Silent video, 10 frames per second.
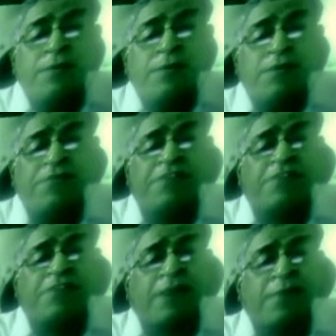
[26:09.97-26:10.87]
Fixed
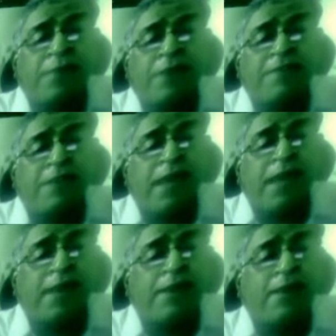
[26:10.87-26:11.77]
time rates are
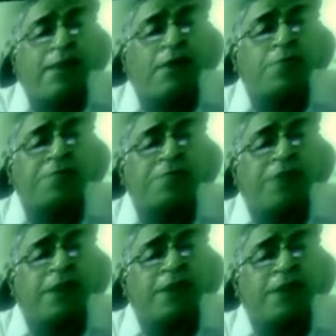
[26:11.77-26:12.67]
guaranteed. Output standard
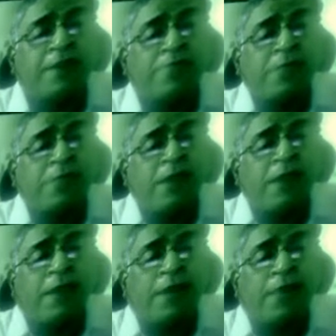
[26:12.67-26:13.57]
and
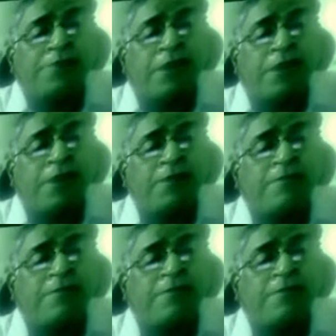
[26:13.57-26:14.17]
time standards